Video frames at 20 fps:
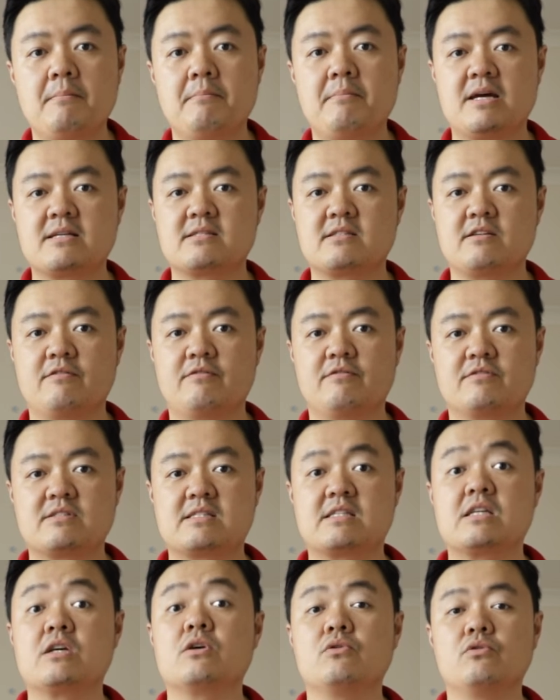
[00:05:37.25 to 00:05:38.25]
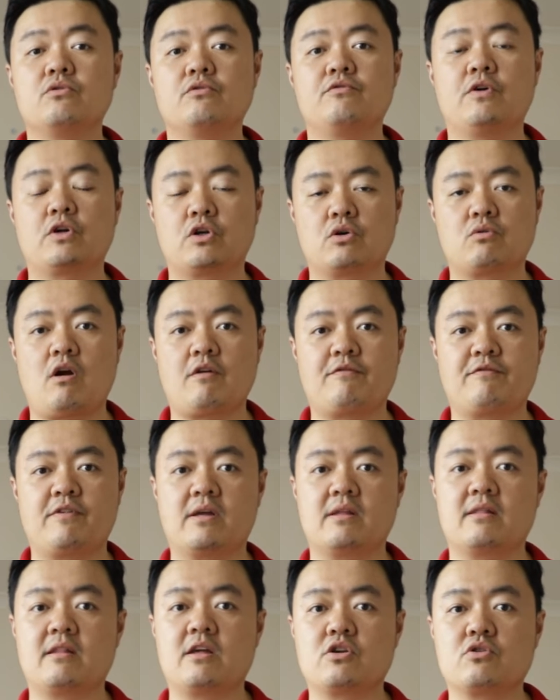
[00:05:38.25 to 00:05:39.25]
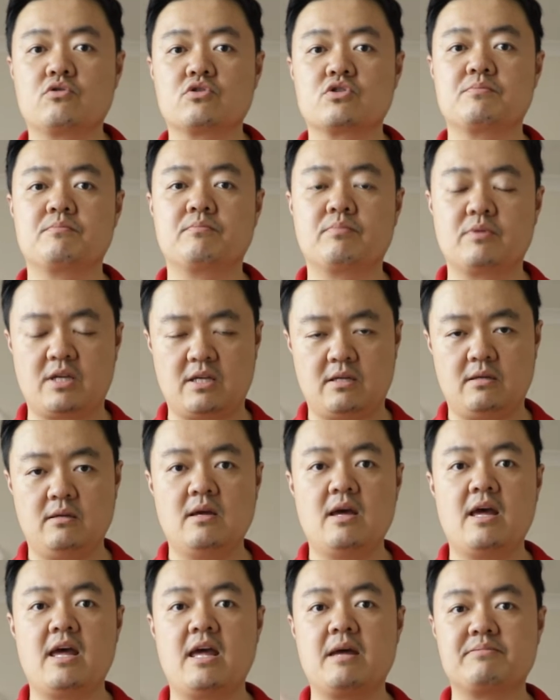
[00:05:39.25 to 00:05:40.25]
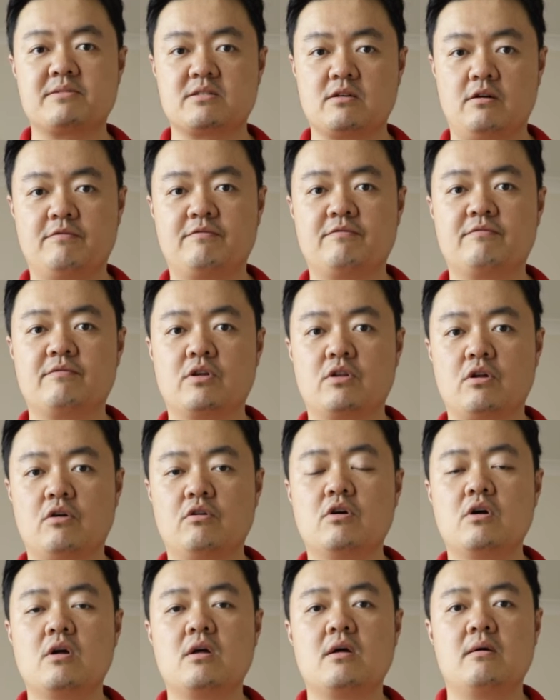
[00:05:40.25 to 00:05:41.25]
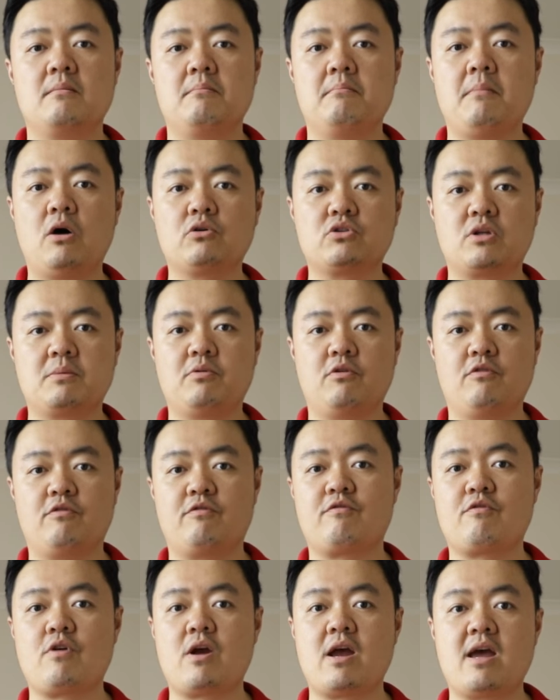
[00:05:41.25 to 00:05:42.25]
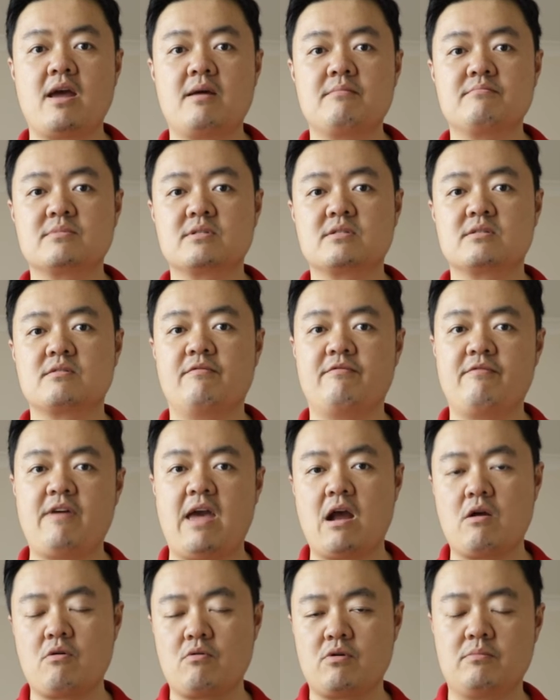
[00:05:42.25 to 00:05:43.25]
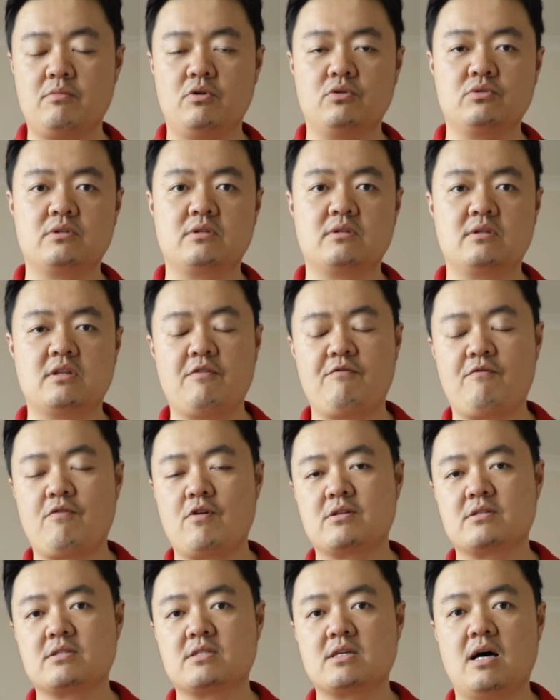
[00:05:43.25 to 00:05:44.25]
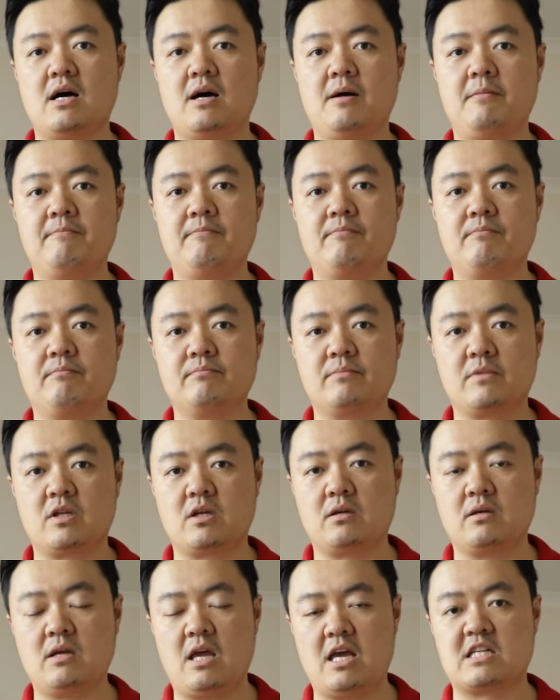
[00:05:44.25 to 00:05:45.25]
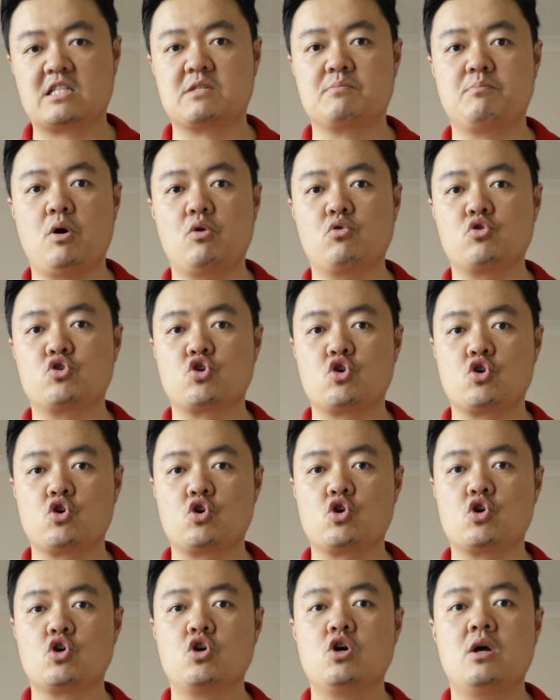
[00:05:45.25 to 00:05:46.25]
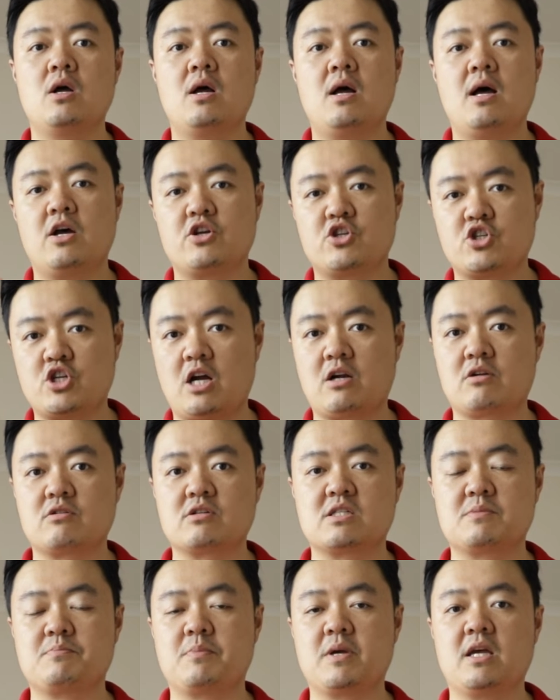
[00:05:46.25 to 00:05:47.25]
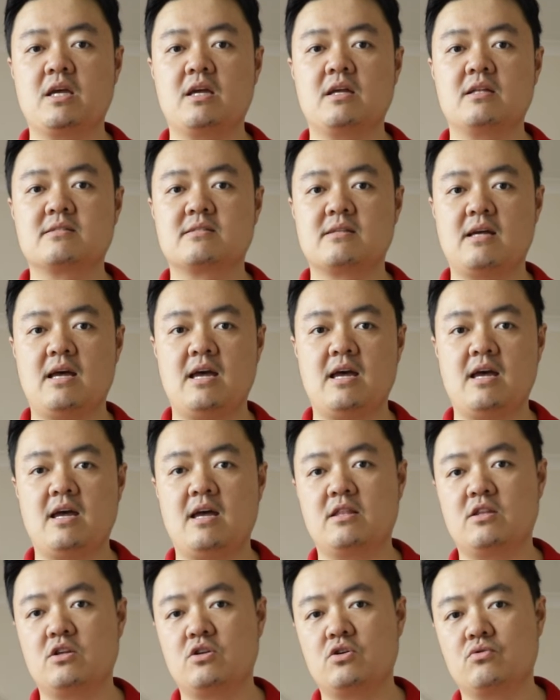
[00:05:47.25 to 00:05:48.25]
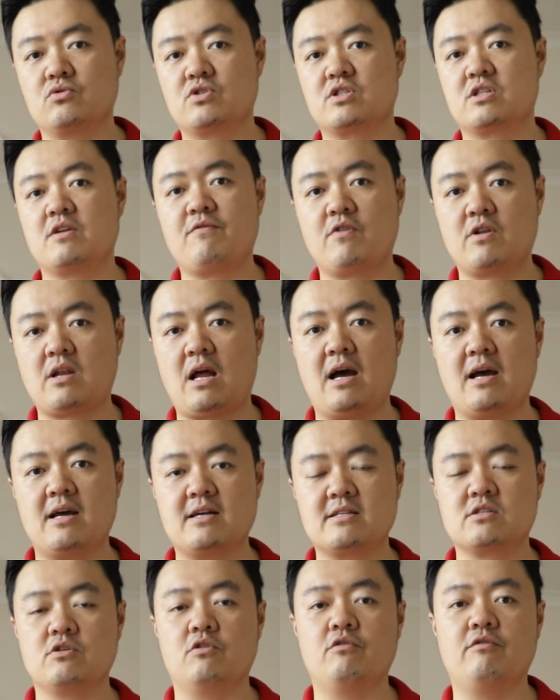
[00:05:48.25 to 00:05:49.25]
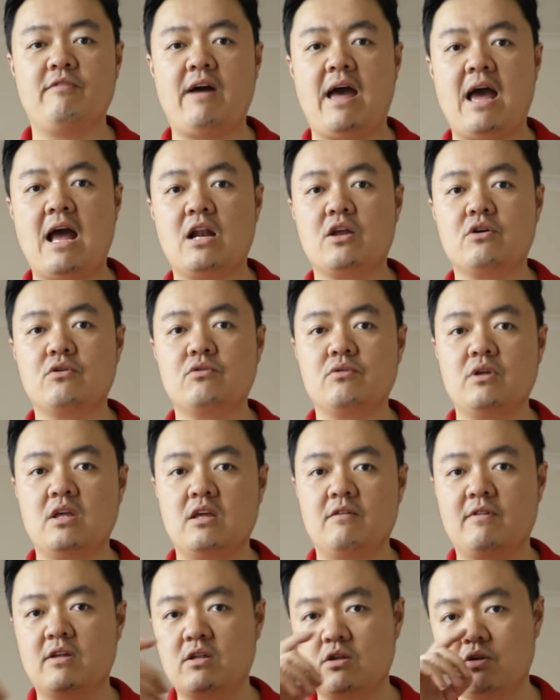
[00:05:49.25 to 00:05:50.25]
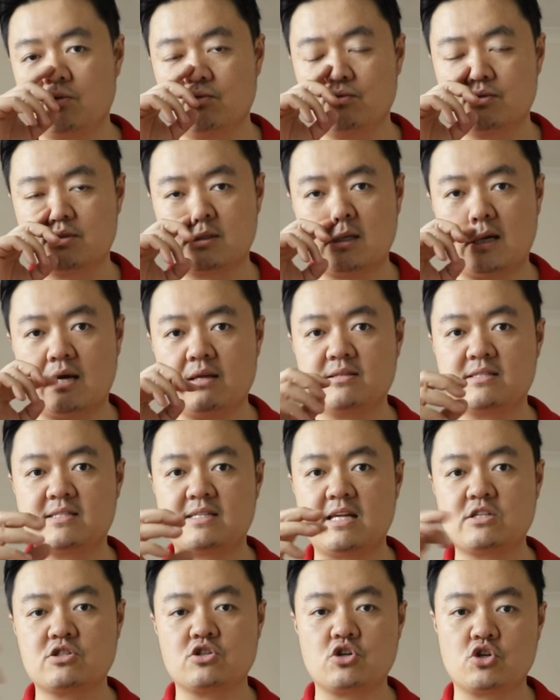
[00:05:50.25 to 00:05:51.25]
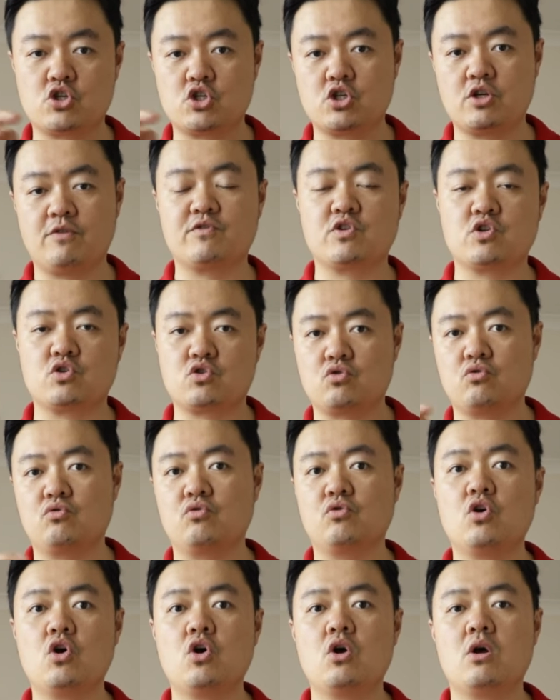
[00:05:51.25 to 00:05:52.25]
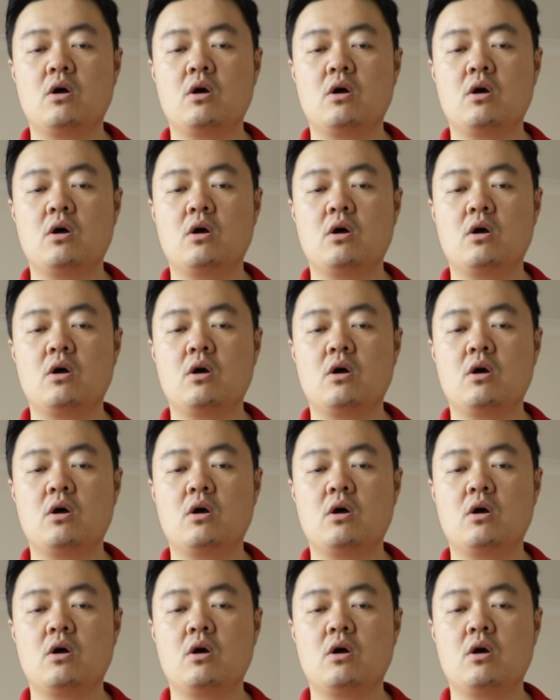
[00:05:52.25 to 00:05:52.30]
best of still photography. They use heaps of, multiple frames, variable, different exposure, shutter speeds, and use different ISO value, even use sensor shift to,